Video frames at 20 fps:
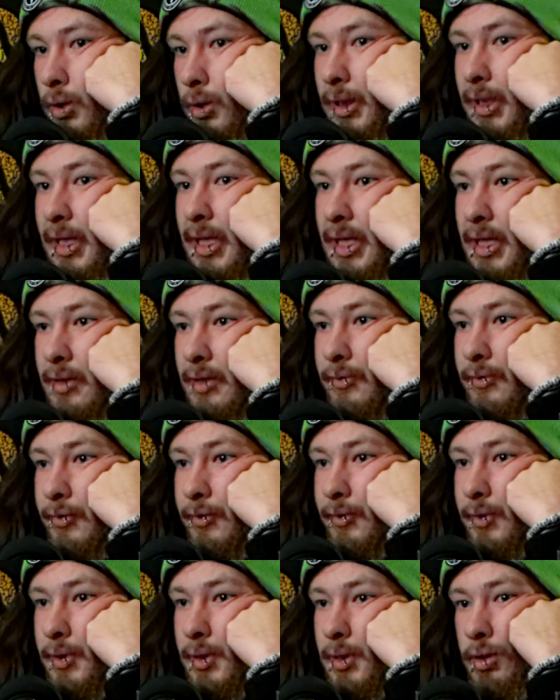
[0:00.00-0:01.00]
to leave.
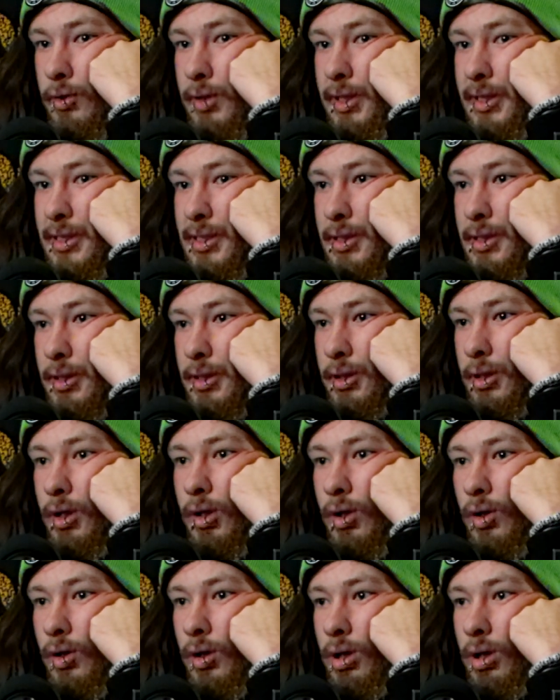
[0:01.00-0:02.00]
The girl gets in the
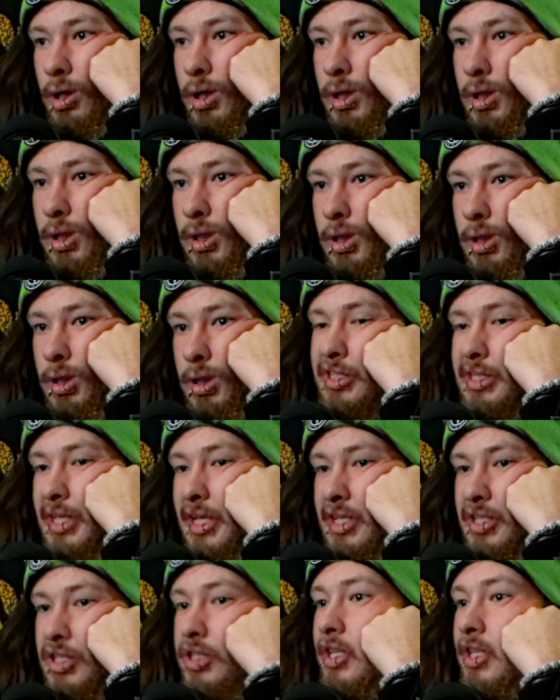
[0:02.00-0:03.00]
car. She
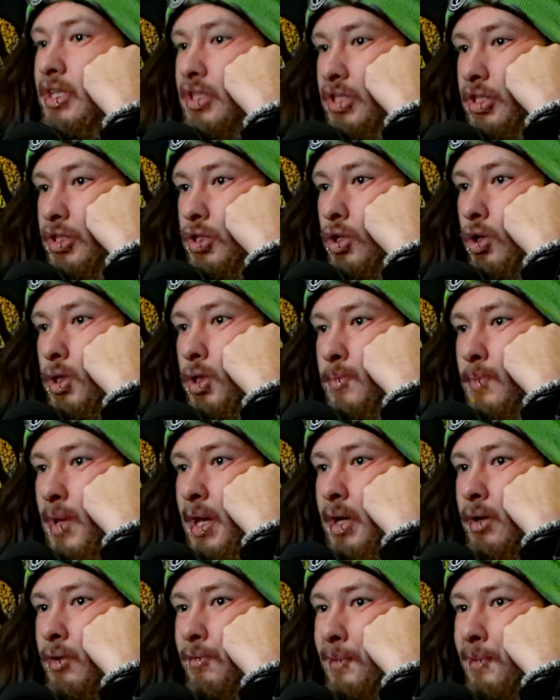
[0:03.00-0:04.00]
says she thinks she saw
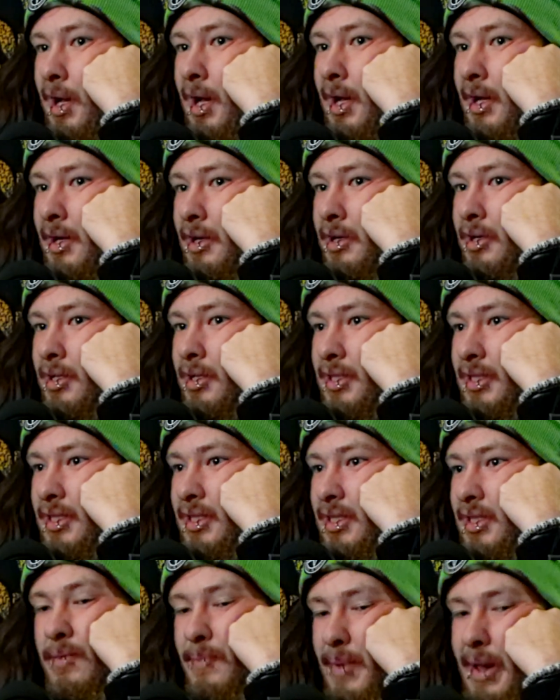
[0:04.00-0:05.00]
Michael
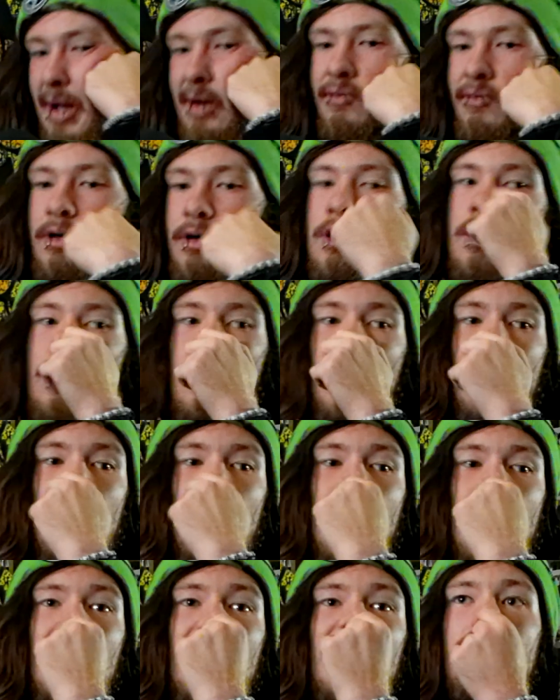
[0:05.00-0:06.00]
Myers in the back of her
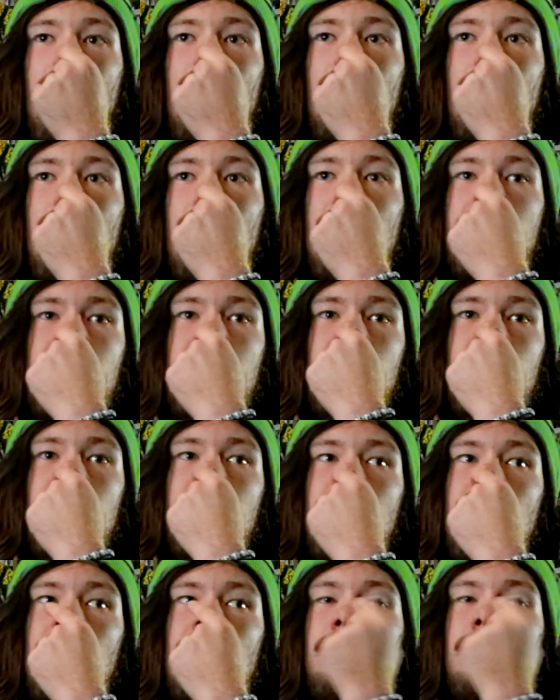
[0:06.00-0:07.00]
car. Then it cuts
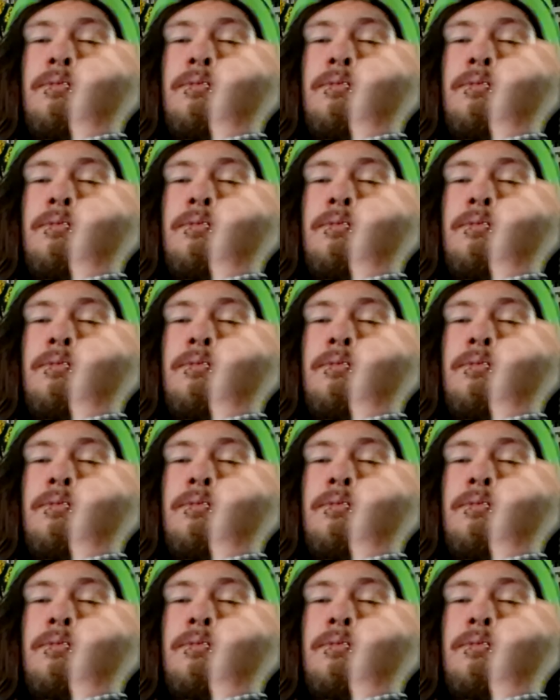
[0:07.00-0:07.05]
to,